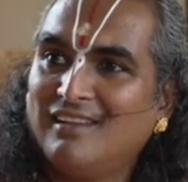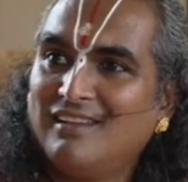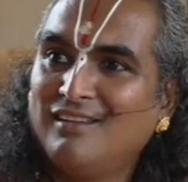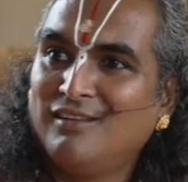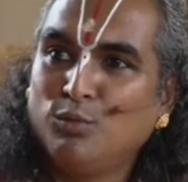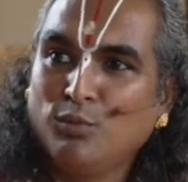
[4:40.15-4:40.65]

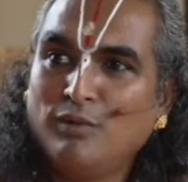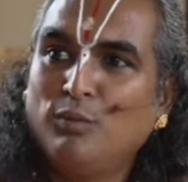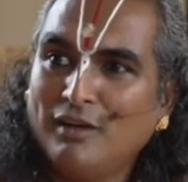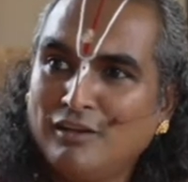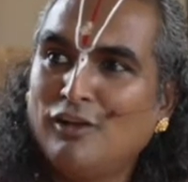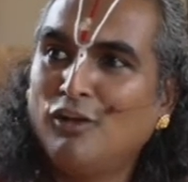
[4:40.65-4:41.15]
you will
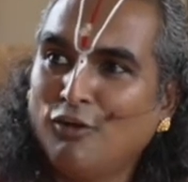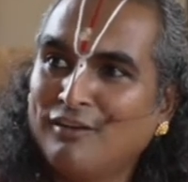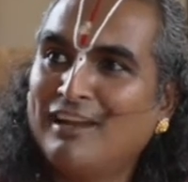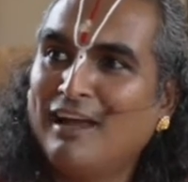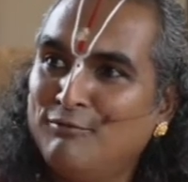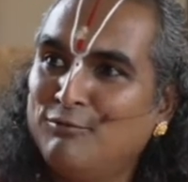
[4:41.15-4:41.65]
wait a long
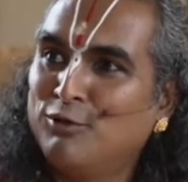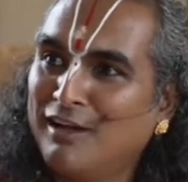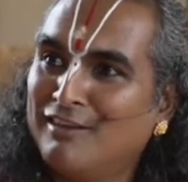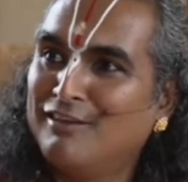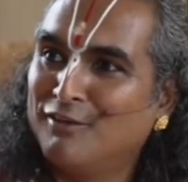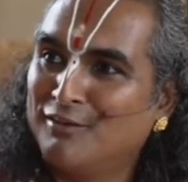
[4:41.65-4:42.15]
time to
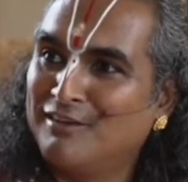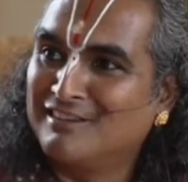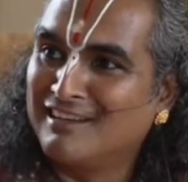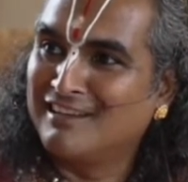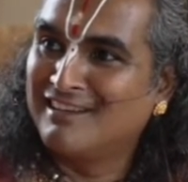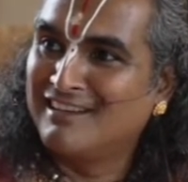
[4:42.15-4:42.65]
get the
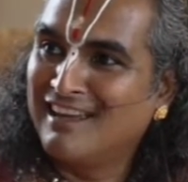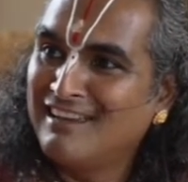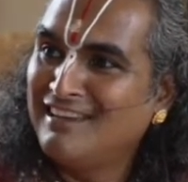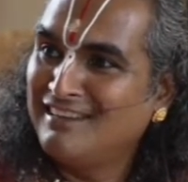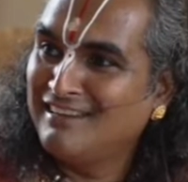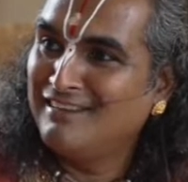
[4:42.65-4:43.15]
result. And
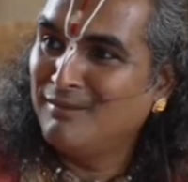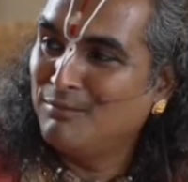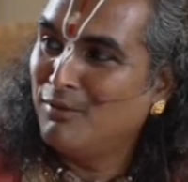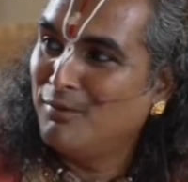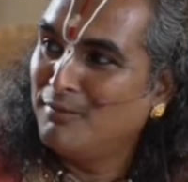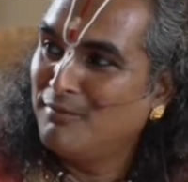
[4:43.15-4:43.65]
this is the
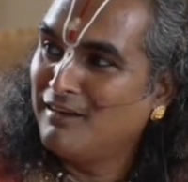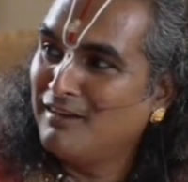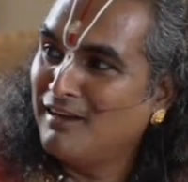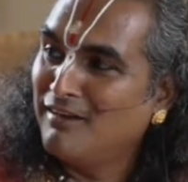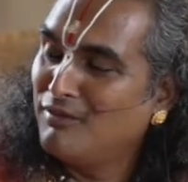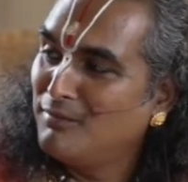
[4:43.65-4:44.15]
problem that
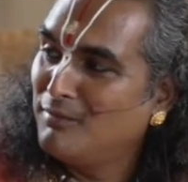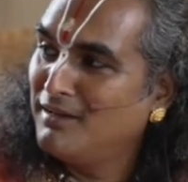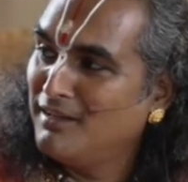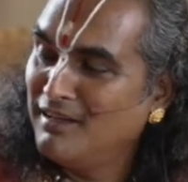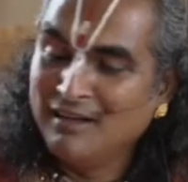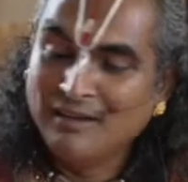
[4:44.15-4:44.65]

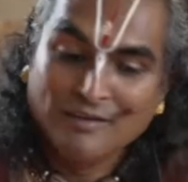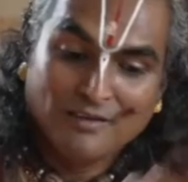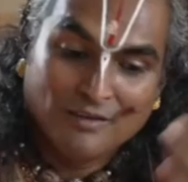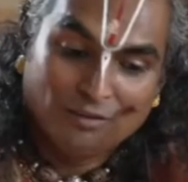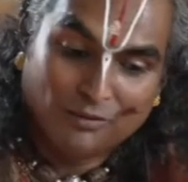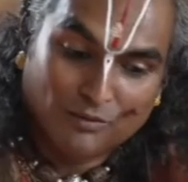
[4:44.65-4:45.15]
everybody,
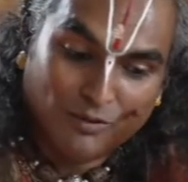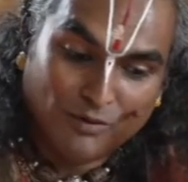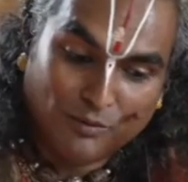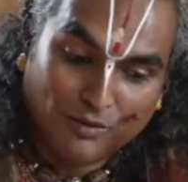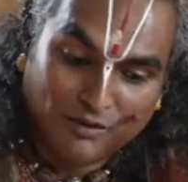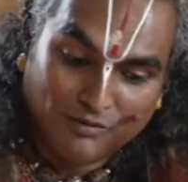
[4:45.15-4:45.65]

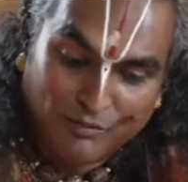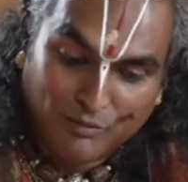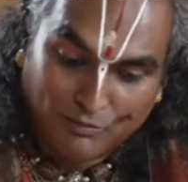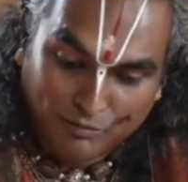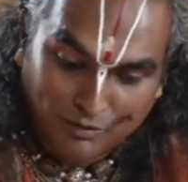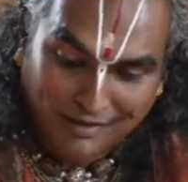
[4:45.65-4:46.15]
whenever we
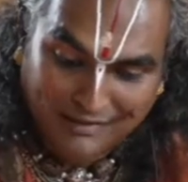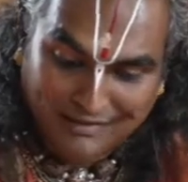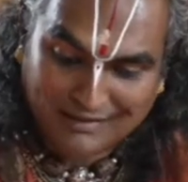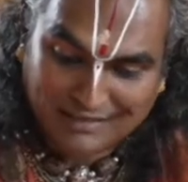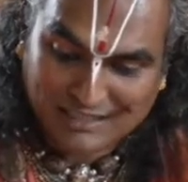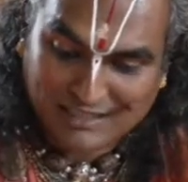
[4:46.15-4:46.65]

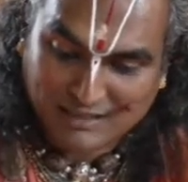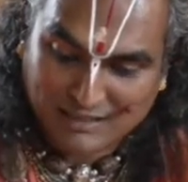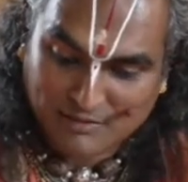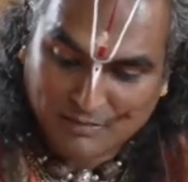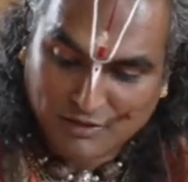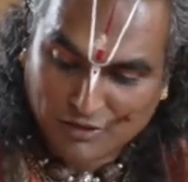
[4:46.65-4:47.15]
practice
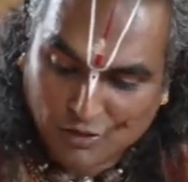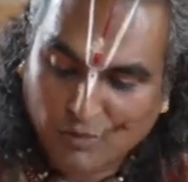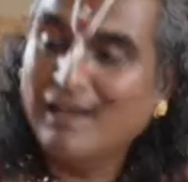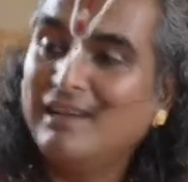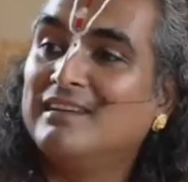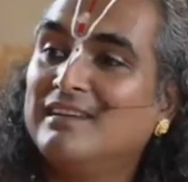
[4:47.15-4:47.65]

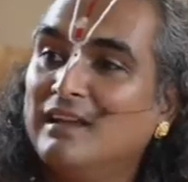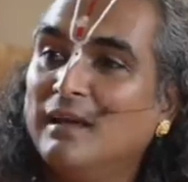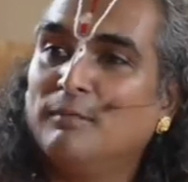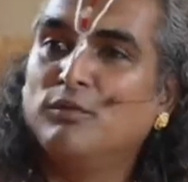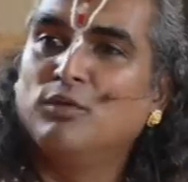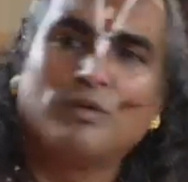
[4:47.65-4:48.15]
spirituality,
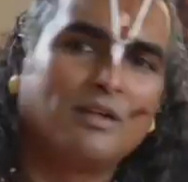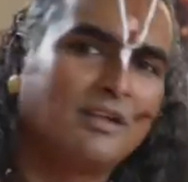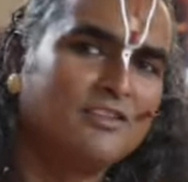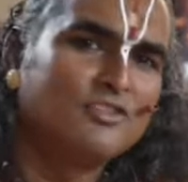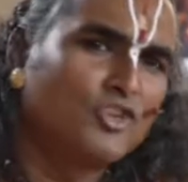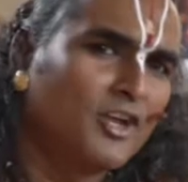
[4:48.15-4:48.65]
I'm talking
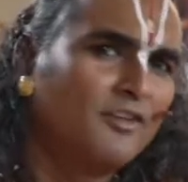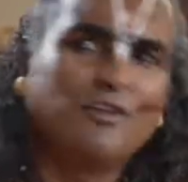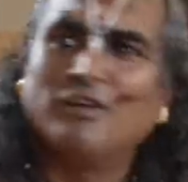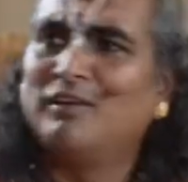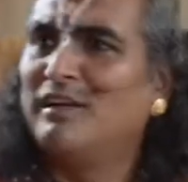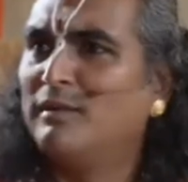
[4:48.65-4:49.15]
in
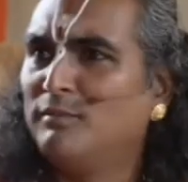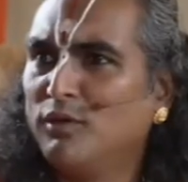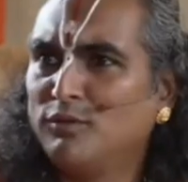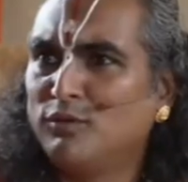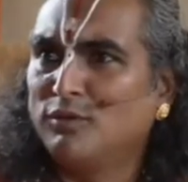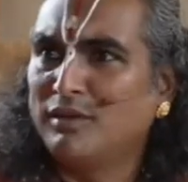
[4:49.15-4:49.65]
general, I'm not
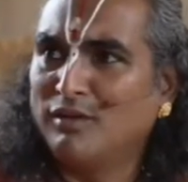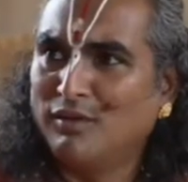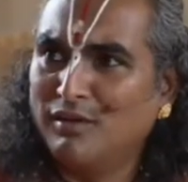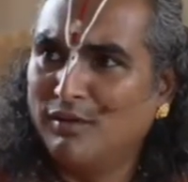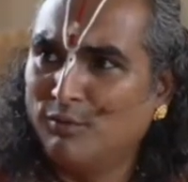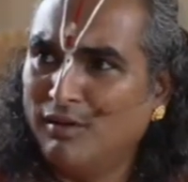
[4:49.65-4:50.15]
talking
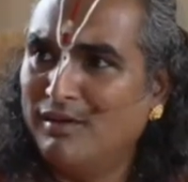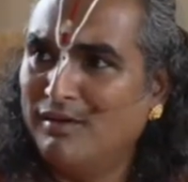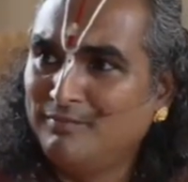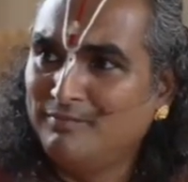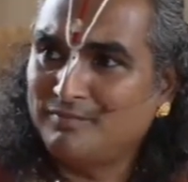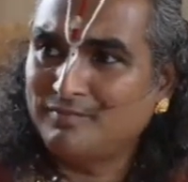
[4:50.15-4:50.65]
only one
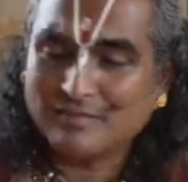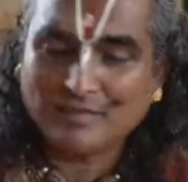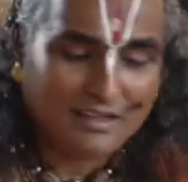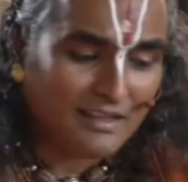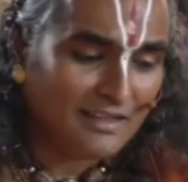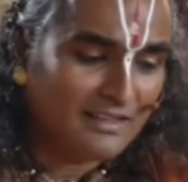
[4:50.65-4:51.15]

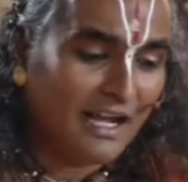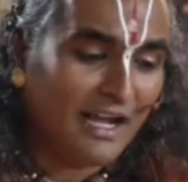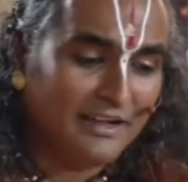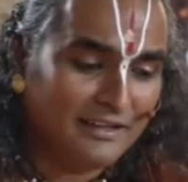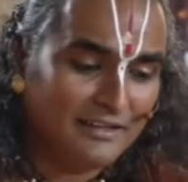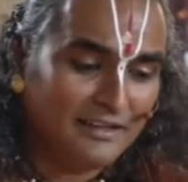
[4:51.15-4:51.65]

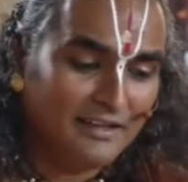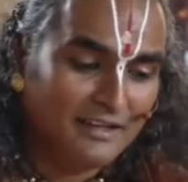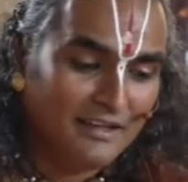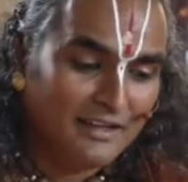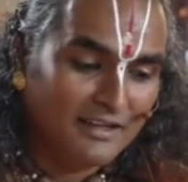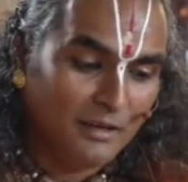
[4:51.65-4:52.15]
kind.
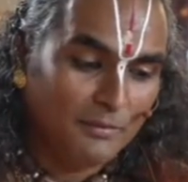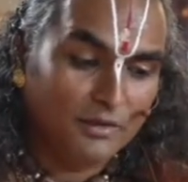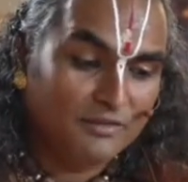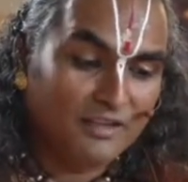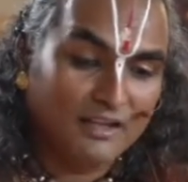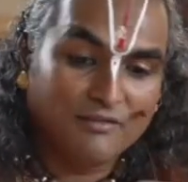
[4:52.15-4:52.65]
I'm
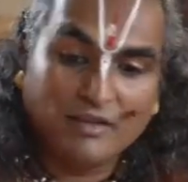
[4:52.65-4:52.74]
not saying that